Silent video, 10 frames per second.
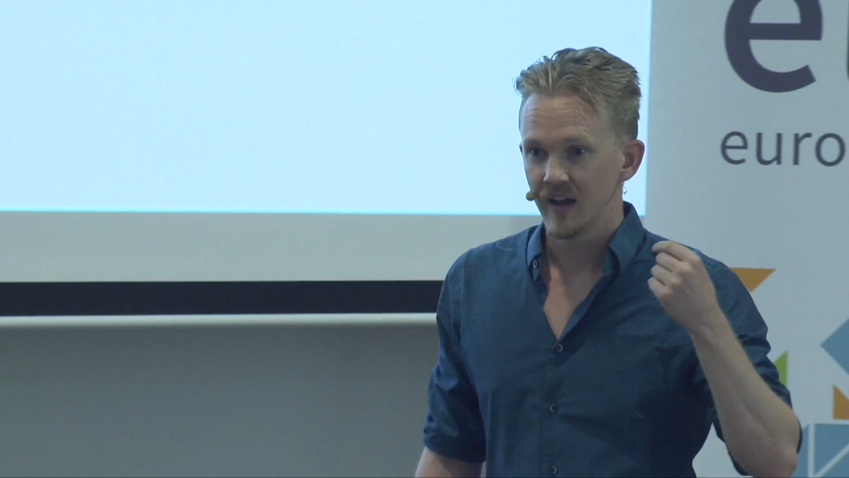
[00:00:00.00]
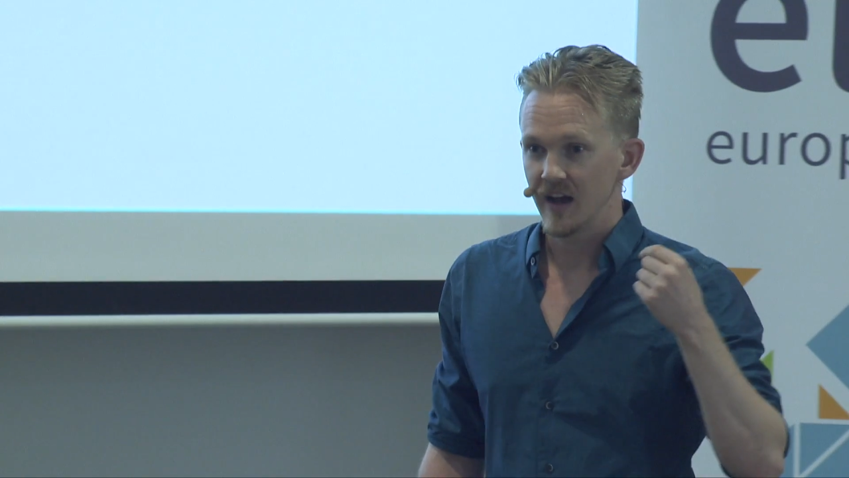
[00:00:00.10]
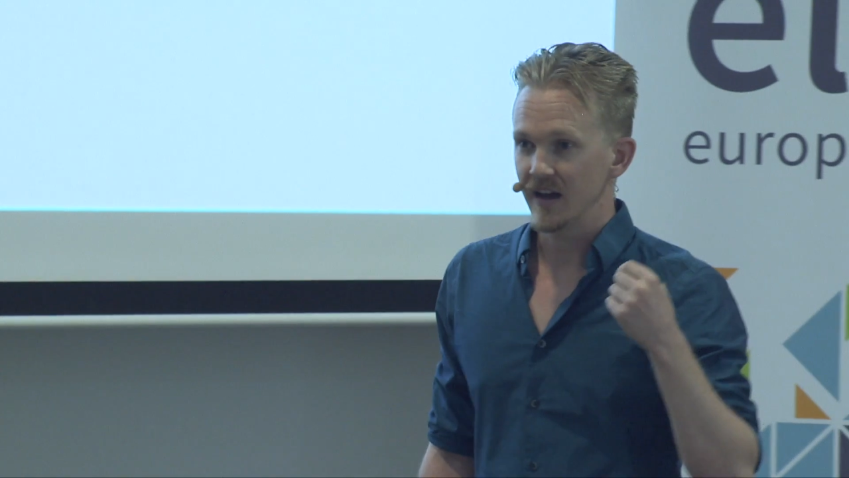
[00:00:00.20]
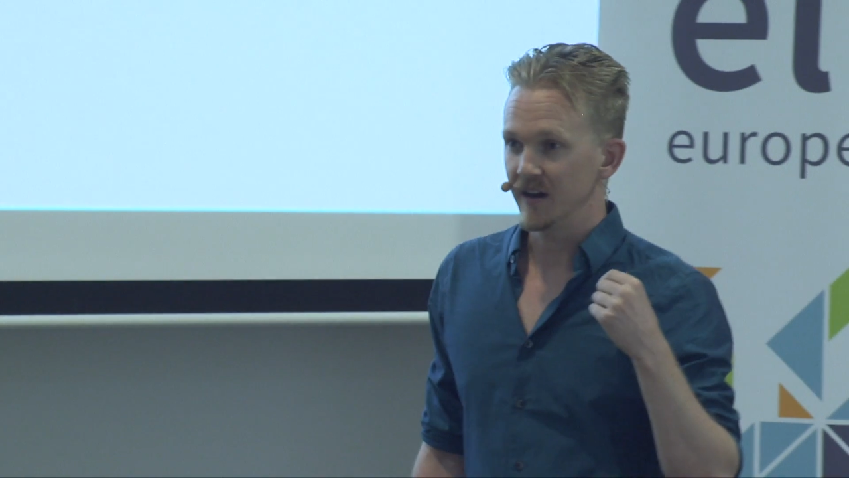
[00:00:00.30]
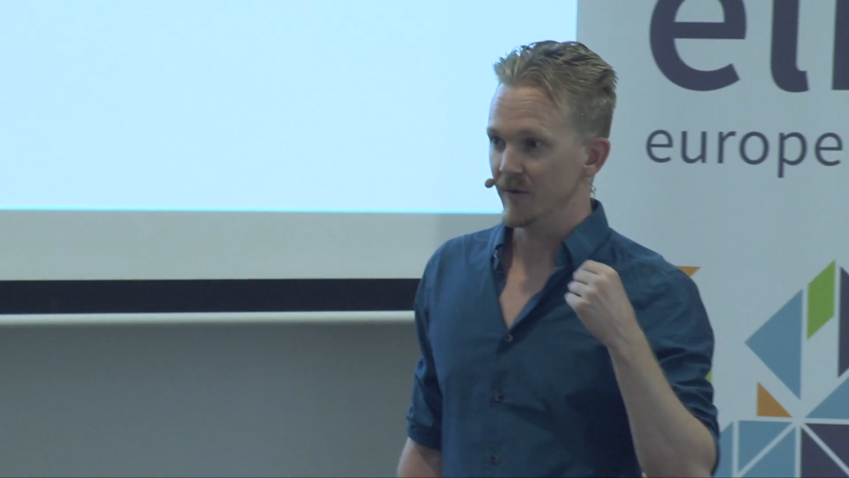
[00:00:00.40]

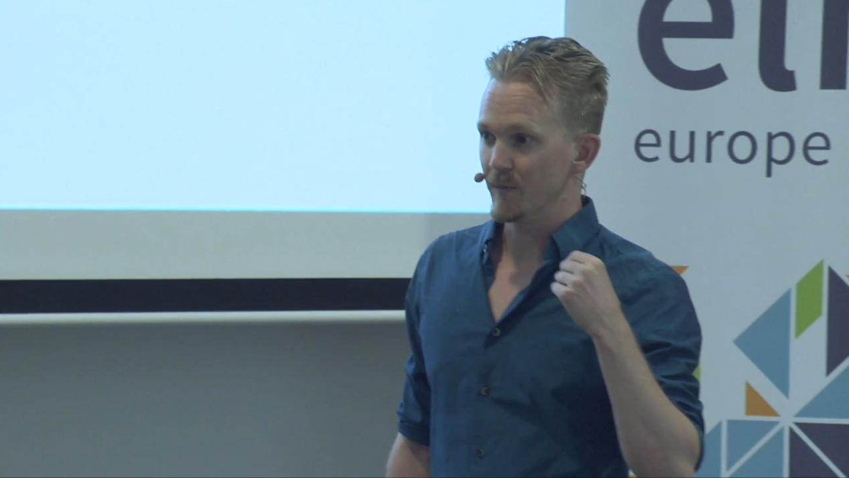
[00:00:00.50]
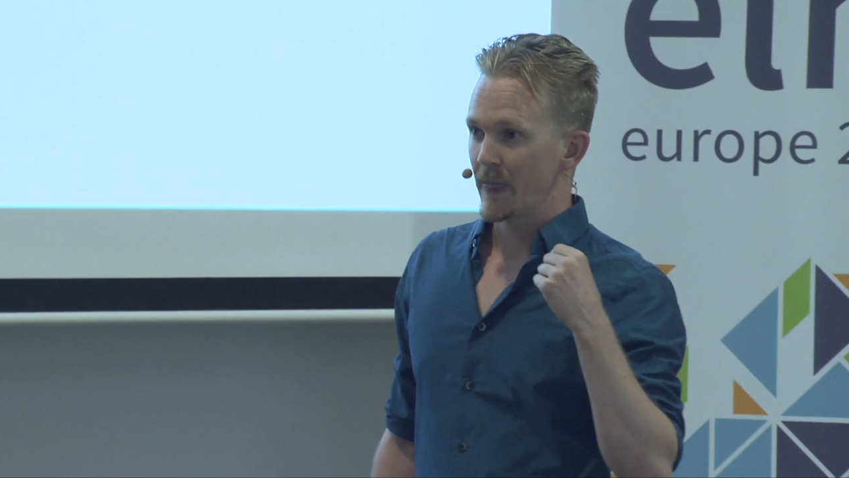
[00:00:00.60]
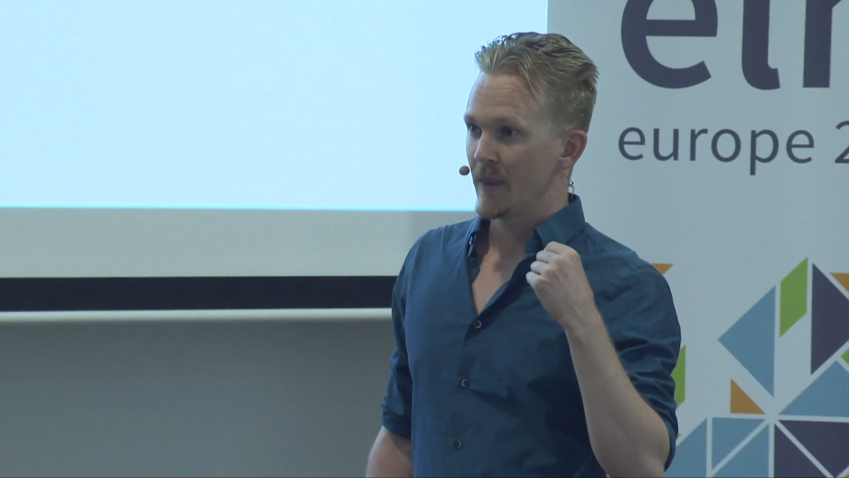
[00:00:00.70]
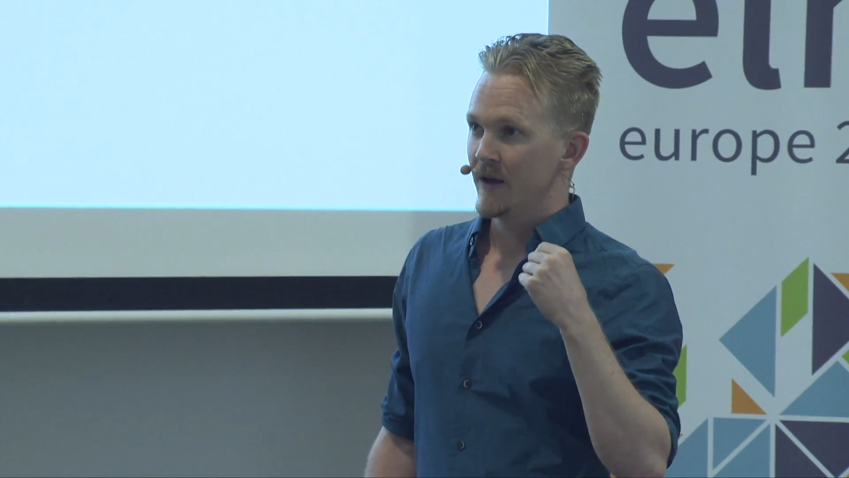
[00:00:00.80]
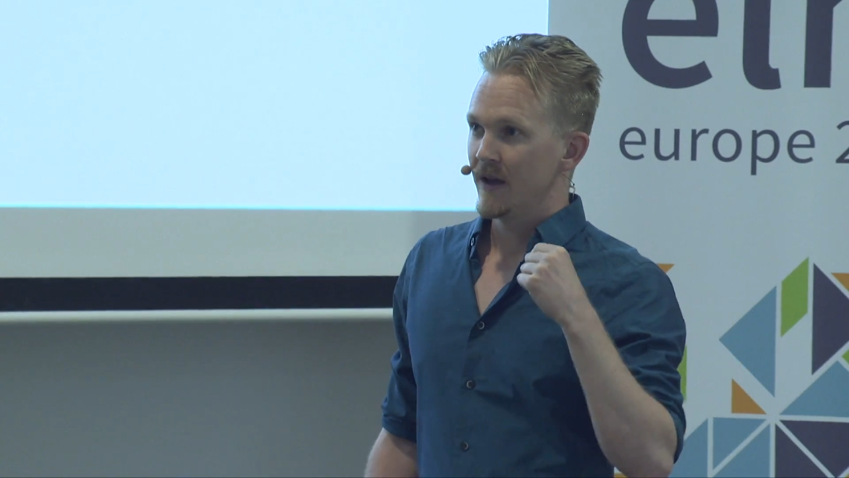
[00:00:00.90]

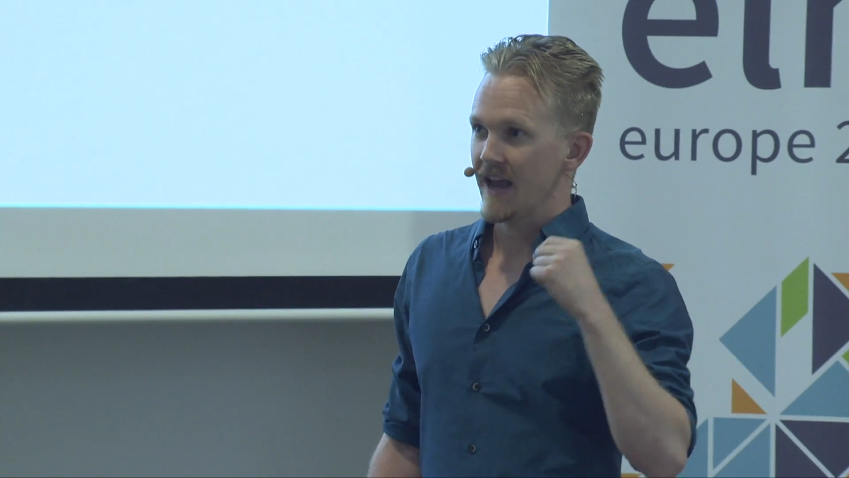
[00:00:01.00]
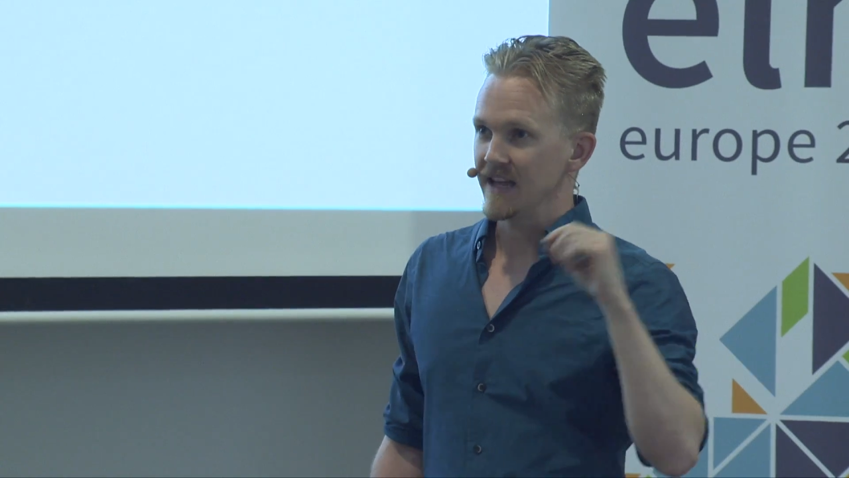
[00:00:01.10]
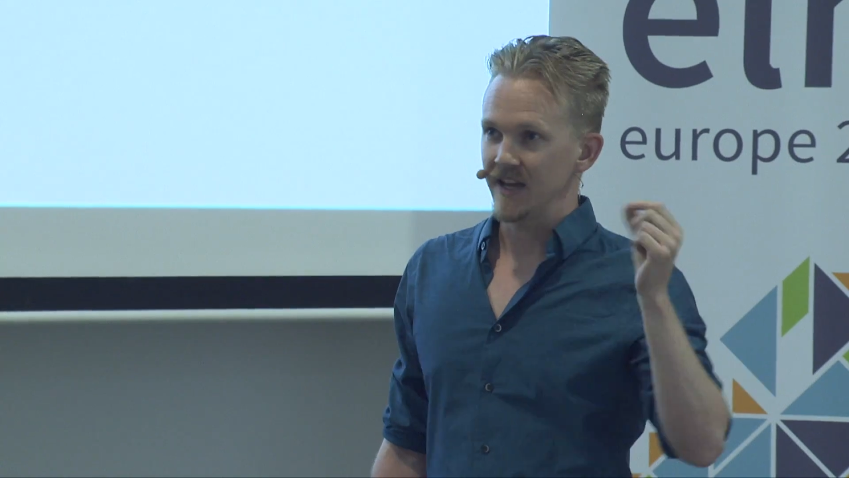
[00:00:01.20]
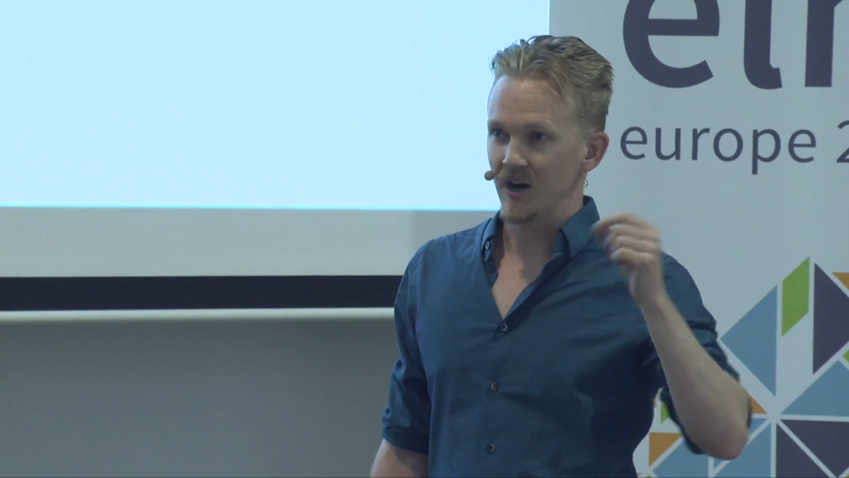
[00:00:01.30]
And they